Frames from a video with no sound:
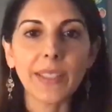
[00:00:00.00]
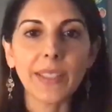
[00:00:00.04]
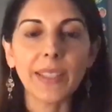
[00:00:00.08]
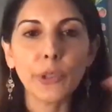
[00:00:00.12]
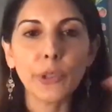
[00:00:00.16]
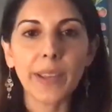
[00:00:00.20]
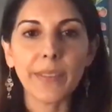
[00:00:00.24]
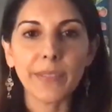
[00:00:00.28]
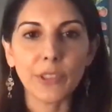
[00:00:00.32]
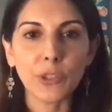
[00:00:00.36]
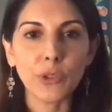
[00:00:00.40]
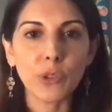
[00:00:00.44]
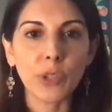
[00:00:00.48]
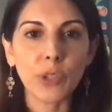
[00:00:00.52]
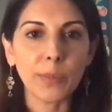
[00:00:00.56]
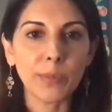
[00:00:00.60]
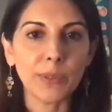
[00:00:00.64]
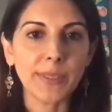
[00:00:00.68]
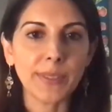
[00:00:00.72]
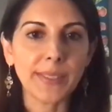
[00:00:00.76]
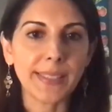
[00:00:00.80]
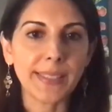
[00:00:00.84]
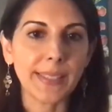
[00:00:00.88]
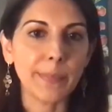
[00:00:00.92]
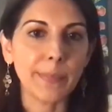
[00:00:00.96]
you're having
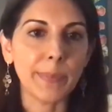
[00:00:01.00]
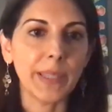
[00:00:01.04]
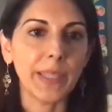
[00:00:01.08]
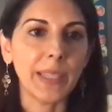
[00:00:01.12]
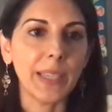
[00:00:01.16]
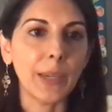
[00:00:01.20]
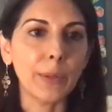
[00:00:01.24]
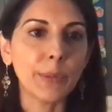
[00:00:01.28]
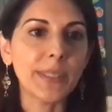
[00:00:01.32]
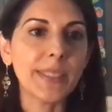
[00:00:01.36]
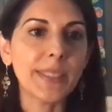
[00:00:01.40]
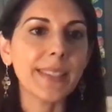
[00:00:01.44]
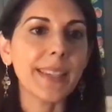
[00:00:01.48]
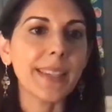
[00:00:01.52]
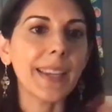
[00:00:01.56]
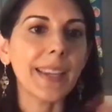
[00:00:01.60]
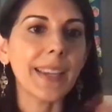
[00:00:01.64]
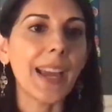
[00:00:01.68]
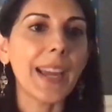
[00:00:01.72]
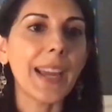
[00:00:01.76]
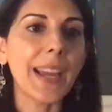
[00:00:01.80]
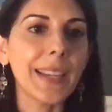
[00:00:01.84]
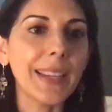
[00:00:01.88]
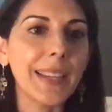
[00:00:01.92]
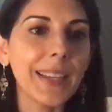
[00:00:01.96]
trouble sleeping, I would
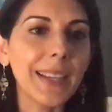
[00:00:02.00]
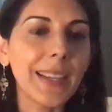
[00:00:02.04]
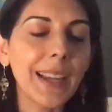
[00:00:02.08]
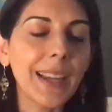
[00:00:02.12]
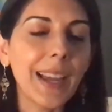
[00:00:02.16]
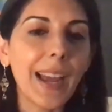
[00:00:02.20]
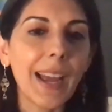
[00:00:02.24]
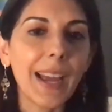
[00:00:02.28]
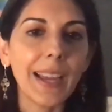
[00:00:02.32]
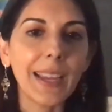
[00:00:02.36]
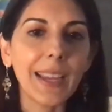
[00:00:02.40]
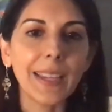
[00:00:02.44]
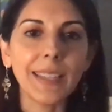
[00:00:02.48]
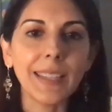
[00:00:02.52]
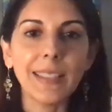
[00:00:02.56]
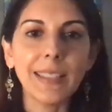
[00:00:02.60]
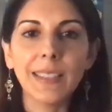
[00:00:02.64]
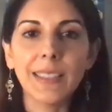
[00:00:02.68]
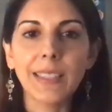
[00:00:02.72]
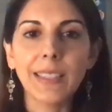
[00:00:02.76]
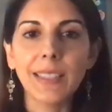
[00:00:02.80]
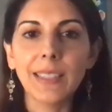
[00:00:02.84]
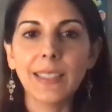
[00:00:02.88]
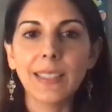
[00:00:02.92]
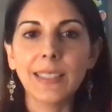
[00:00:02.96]
say
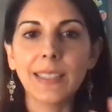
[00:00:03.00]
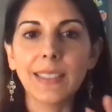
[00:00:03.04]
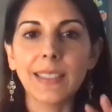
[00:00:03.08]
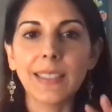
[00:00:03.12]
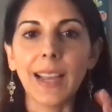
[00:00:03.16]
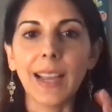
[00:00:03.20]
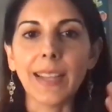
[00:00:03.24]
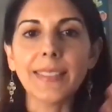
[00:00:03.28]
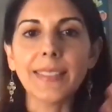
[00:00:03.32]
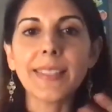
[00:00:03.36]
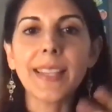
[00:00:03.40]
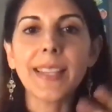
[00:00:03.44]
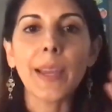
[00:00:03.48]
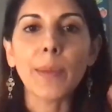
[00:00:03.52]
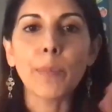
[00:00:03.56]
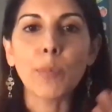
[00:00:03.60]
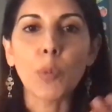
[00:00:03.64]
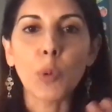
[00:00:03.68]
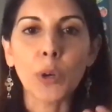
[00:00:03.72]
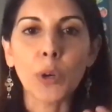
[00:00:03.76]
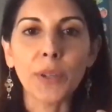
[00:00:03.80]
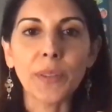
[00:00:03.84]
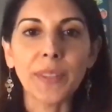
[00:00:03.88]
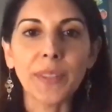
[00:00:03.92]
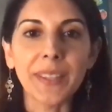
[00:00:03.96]
I'd say I'm
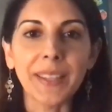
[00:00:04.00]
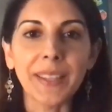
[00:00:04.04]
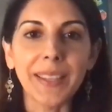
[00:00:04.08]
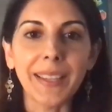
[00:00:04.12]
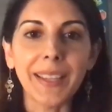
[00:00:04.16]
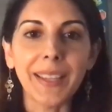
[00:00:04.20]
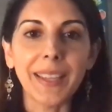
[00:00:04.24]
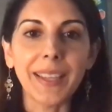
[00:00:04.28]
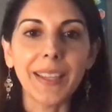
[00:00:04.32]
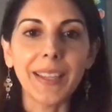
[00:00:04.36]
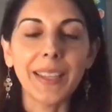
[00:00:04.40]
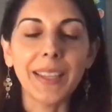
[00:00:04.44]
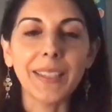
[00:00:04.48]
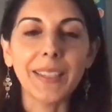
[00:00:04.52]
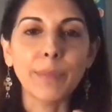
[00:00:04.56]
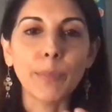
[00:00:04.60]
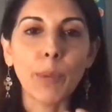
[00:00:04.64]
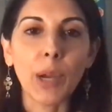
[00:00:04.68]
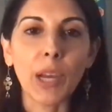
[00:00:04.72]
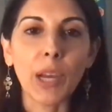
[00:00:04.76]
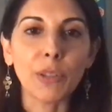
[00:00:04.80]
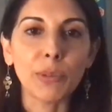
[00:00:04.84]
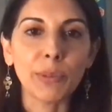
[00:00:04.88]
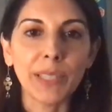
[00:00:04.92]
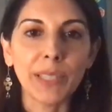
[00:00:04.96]
more in
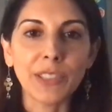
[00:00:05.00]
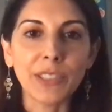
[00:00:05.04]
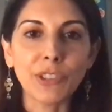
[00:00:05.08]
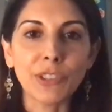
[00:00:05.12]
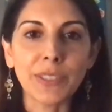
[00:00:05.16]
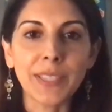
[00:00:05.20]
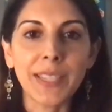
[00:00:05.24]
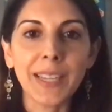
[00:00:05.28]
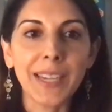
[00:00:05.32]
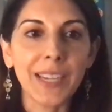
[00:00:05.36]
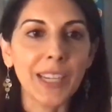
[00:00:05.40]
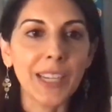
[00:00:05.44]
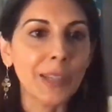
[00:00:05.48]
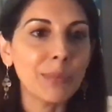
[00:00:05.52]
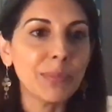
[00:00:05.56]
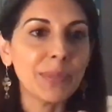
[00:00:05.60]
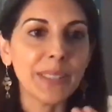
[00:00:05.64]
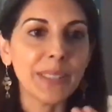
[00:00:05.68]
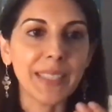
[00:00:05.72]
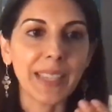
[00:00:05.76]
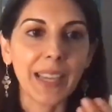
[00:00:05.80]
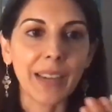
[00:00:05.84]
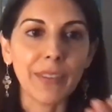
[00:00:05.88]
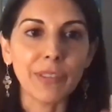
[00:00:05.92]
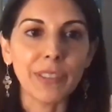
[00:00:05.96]
moderation camp.
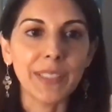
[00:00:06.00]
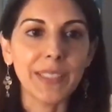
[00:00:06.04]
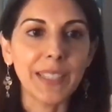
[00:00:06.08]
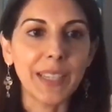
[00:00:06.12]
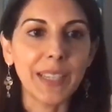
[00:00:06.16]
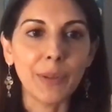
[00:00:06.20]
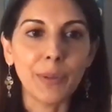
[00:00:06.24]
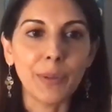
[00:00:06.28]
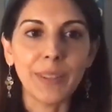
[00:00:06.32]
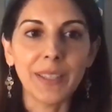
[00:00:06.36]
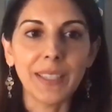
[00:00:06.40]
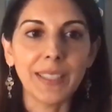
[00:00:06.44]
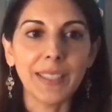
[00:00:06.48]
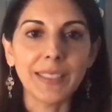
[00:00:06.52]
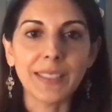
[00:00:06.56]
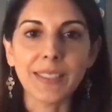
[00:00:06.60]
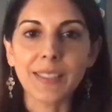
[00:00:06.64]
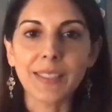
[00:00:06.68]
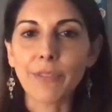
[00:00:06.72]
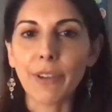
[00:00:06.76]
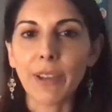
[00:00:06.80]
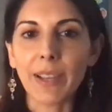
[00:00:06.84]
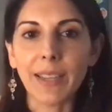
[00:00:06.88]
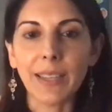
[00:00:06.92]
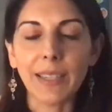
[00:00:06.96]
Like every now and then it's
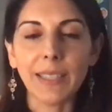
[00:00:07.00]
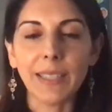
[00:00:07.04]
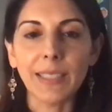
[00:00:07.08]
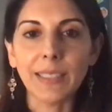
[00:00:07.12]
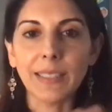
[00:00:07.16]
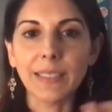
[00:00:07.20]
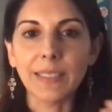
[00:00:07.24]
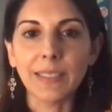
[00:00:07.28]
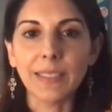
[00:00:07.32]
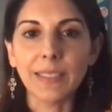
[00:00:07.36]
fine. And